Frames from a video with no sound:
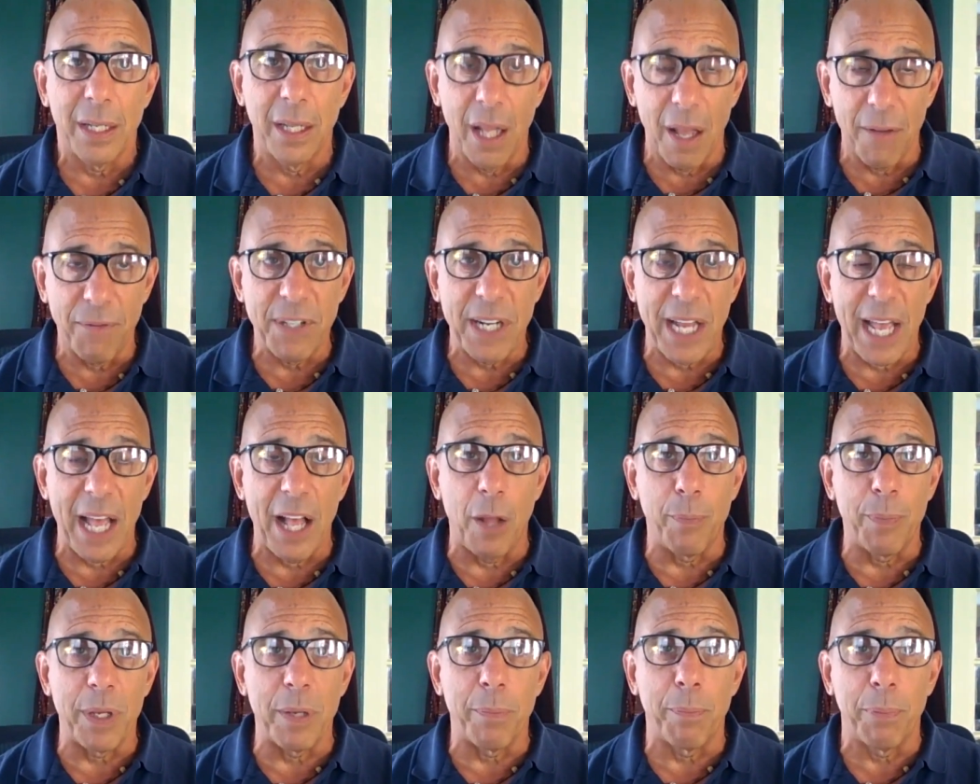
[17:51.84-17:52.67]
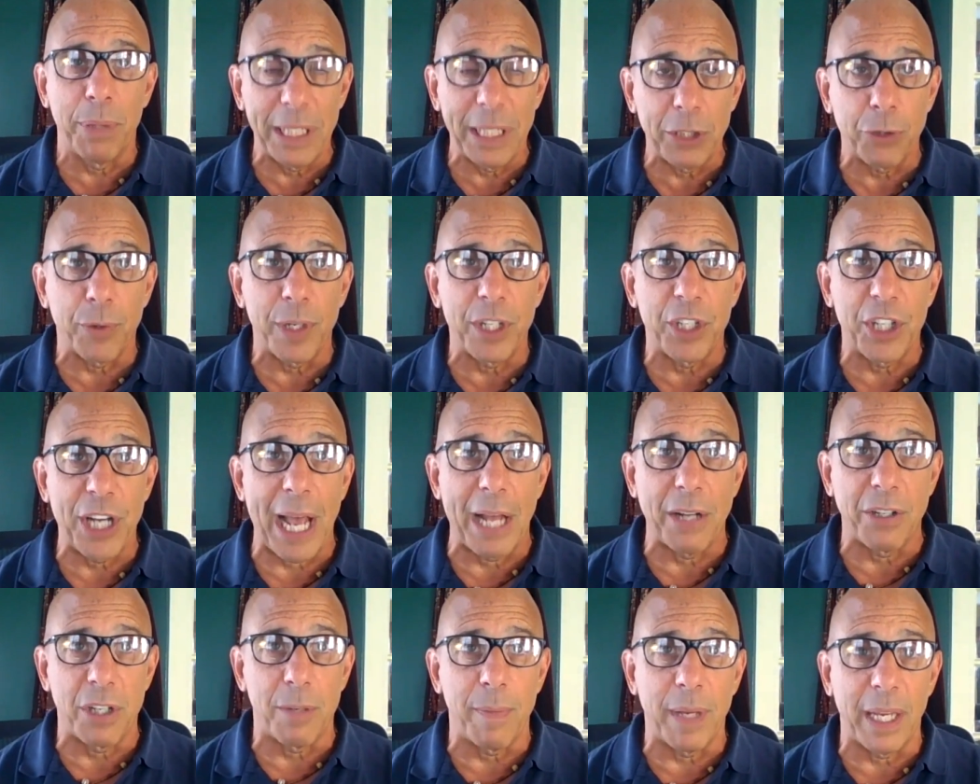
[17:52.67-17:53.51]
Love to help you. Please reach
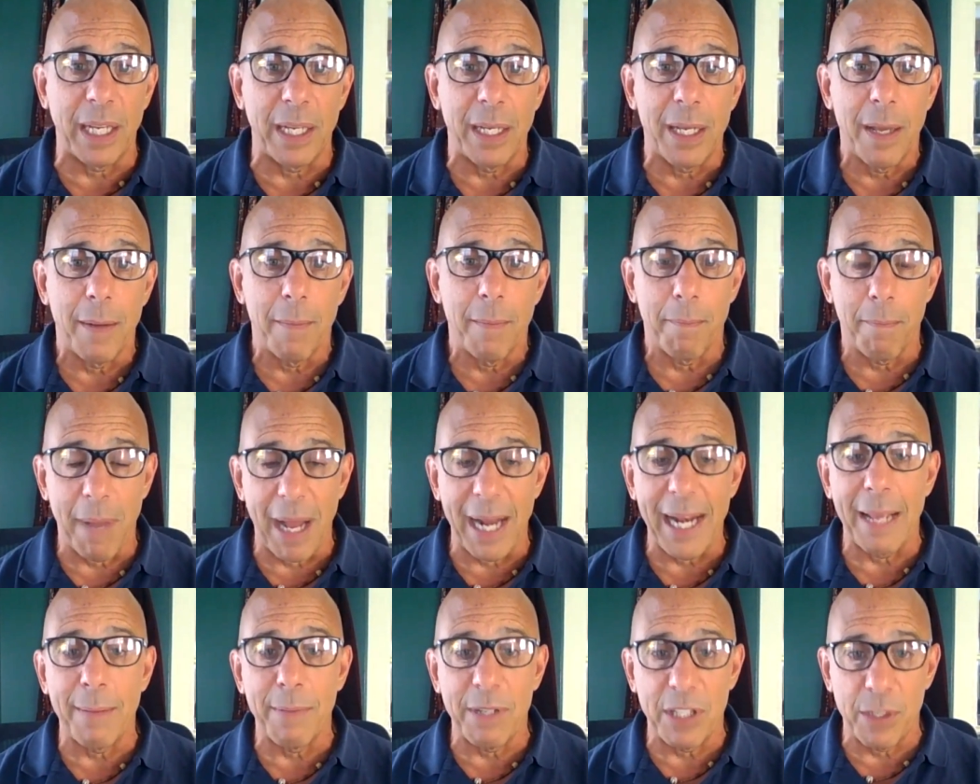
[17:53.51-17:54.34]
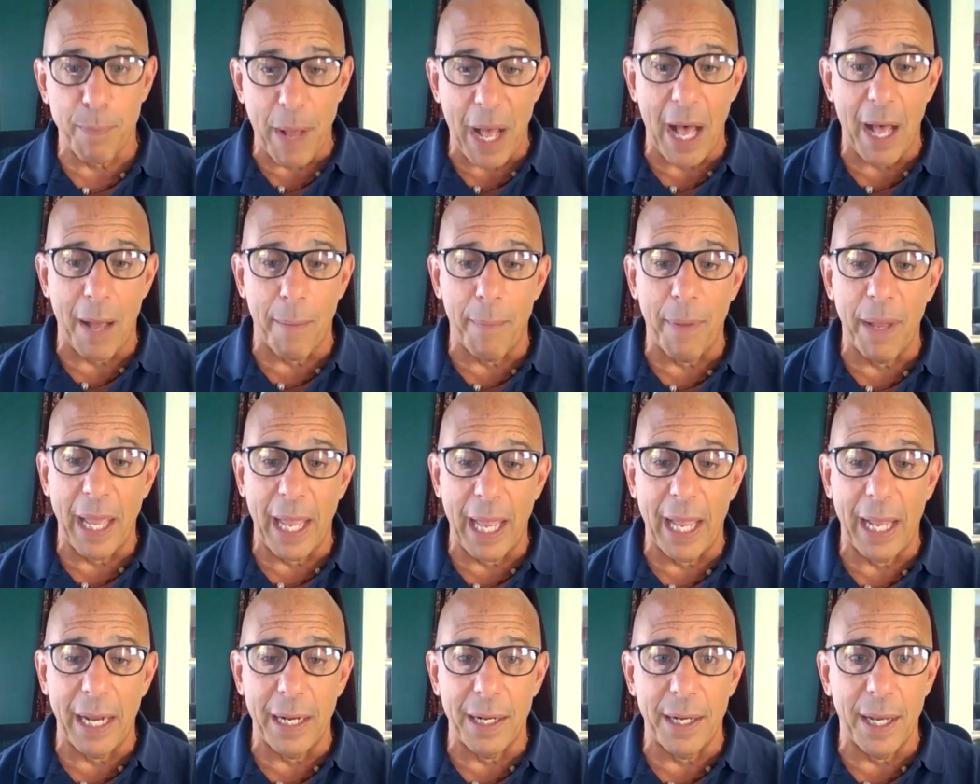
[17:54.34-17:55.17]
out to me. My name is Bob,
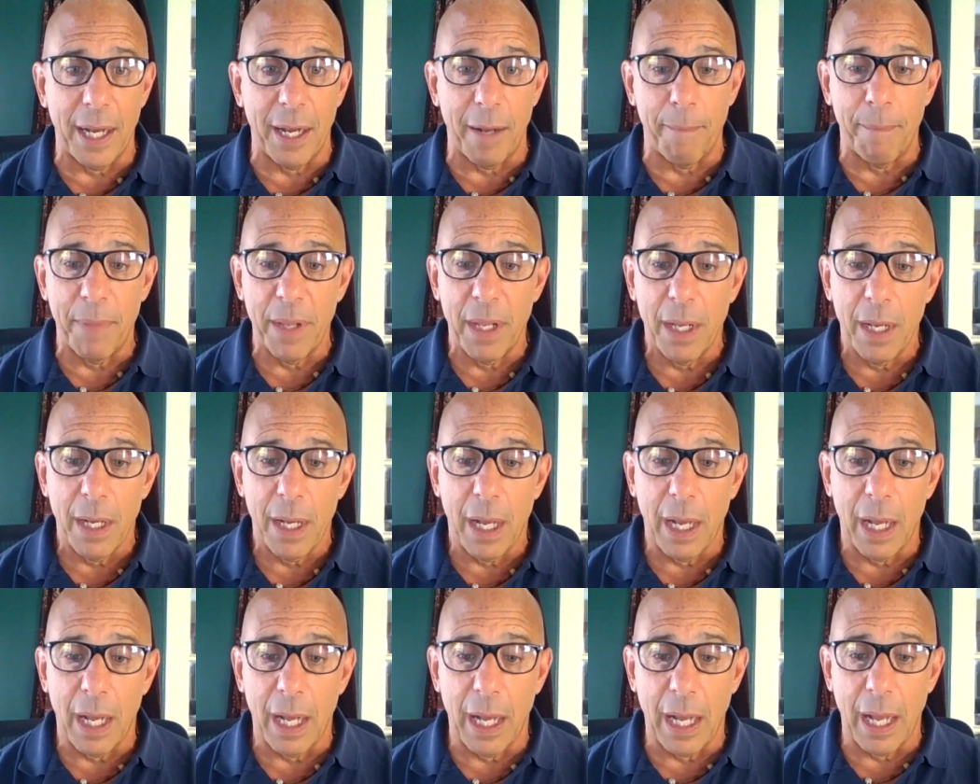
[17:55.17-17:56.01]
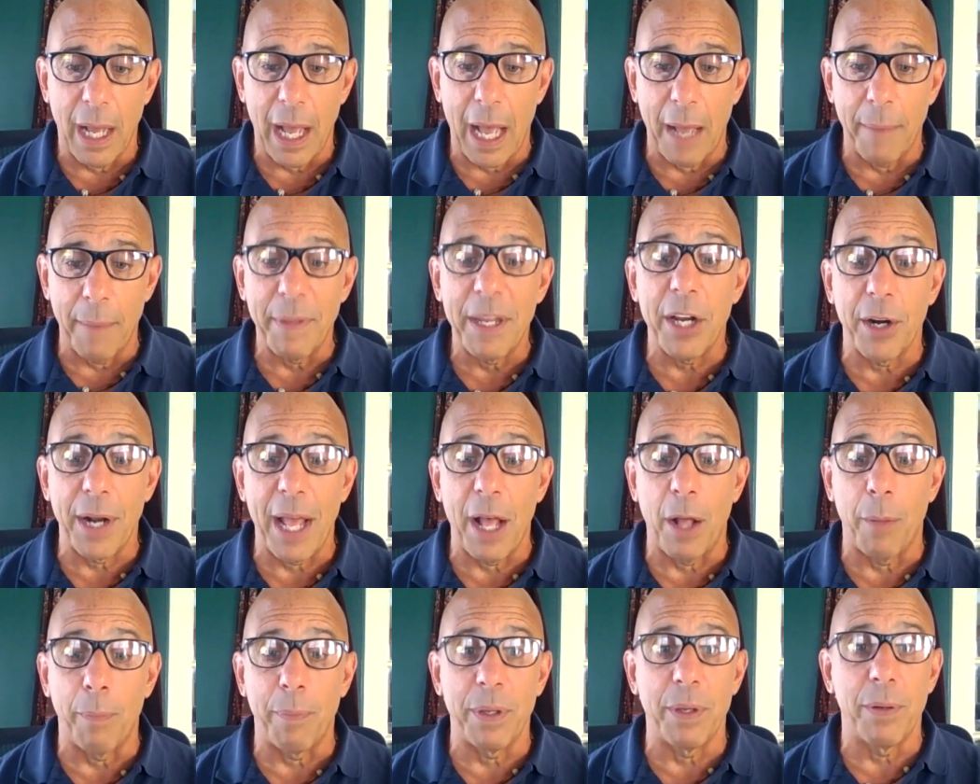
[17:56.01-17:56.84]
and I'm here to
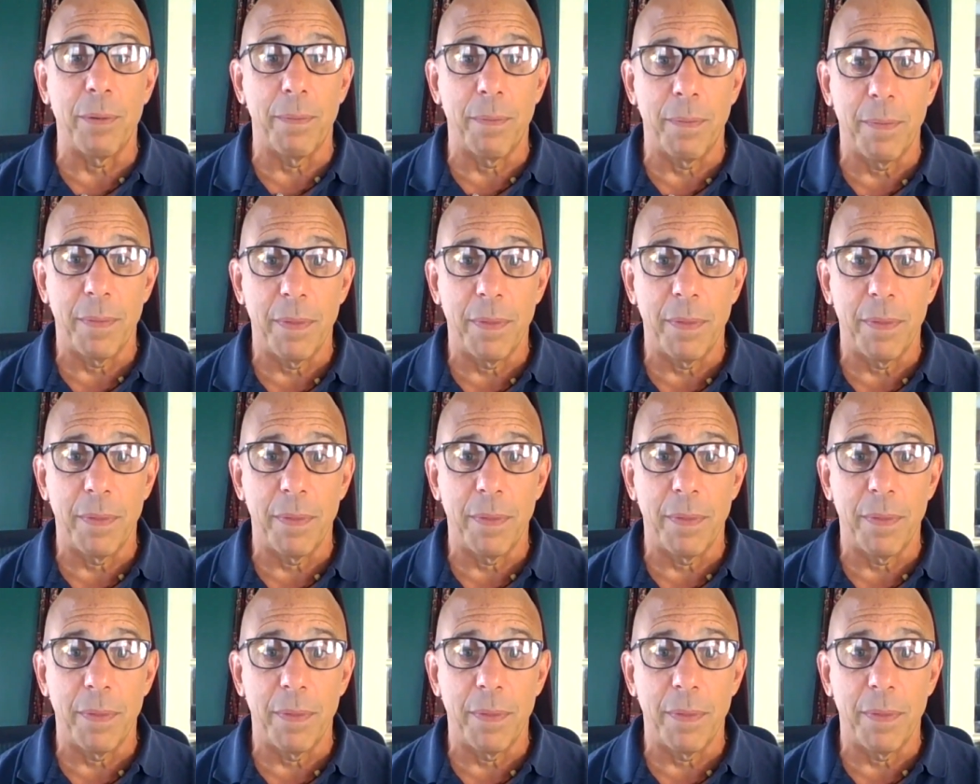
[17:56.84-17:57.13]
help you.